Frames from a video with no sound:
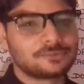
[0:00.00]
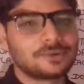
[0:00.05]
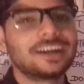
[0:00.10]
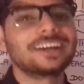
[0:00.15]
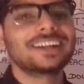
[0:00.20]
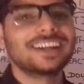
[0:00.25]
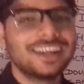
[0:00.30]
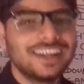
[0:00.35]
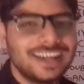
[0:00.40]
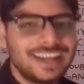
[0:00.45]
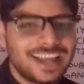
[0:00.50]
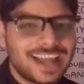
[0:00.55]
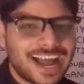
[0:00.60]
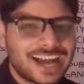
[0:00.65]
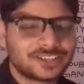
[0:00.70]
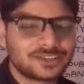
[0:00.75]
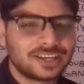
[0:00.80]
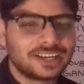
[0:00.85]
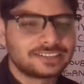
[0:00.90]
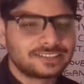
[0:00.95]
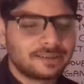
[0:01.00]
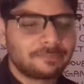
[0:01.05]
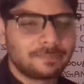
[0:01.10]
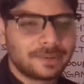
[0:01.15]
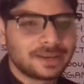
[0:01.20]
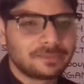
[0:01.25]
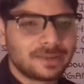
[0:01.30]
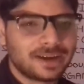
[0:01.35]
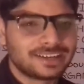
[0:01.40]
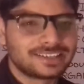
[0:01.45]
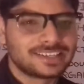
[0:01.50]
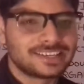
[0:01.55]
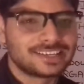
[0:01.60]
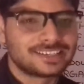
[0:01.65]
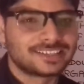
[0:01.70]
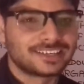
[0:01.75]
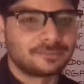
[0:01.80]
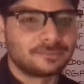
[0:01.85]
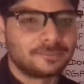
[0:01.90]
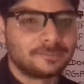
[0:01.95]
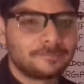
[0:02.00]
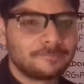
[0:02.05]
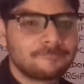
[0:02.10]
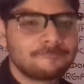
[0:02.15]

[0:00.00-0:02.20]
what? As well as the pigment system.